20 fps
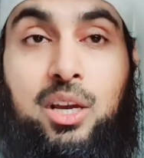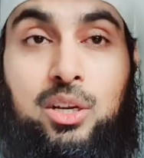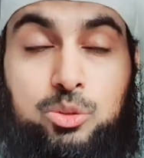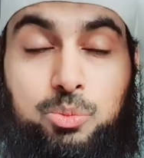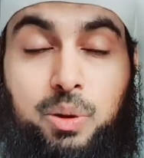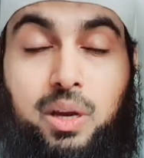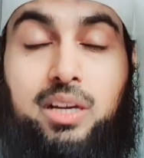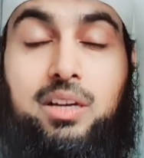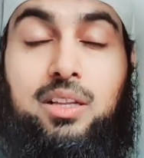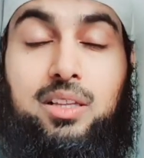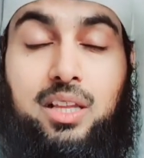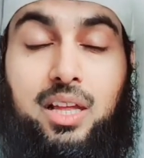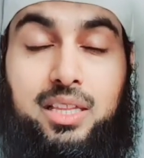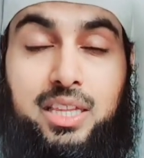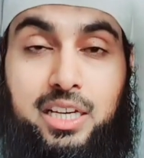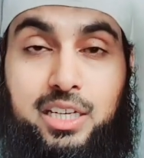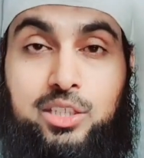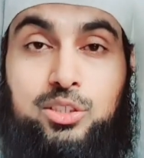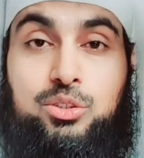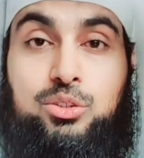subhanallah,
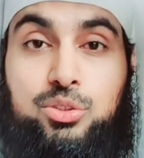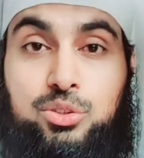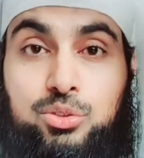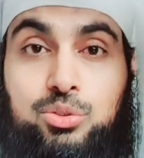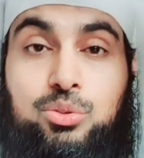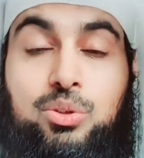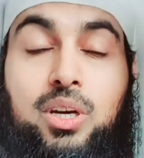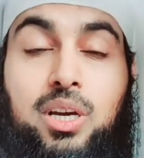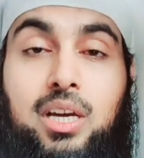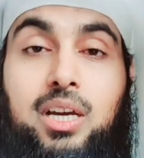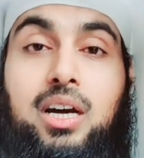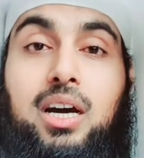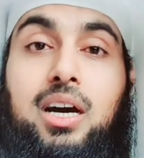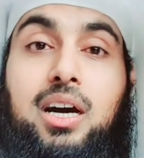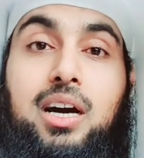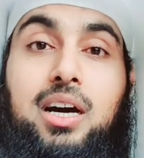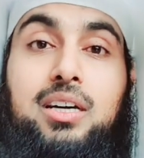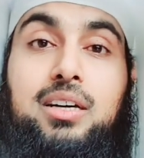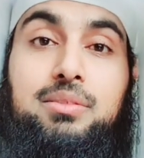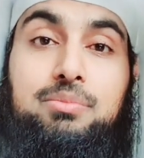that it used to
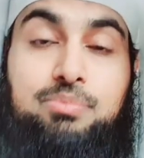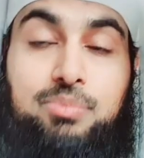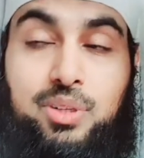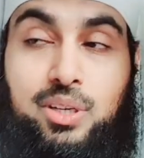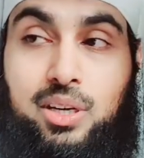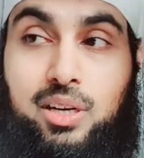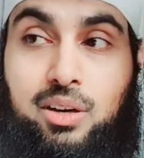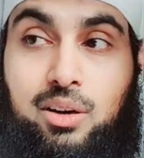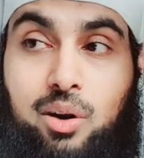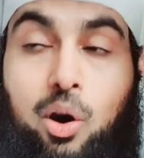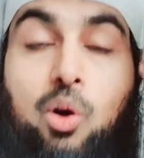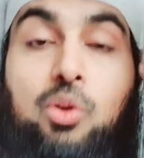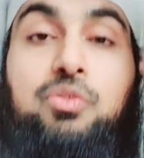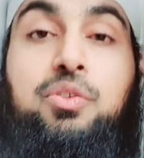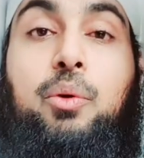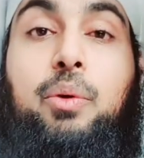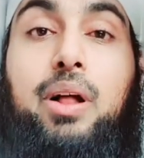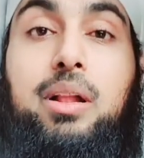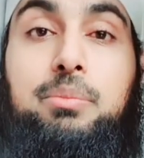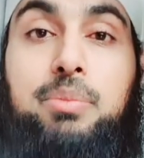
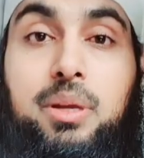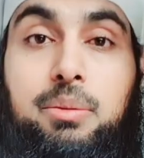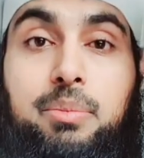overwhelm